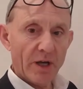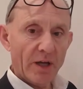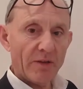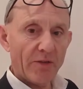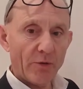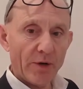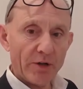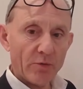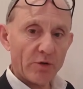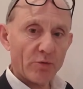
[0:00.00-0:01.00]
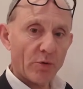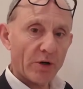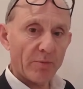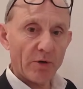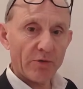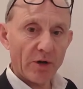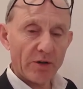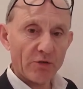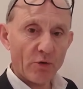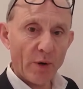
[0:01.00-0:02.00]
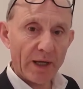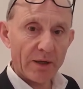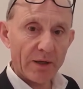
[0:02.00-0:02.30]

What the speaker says: Then the rate at which water moves out is quick.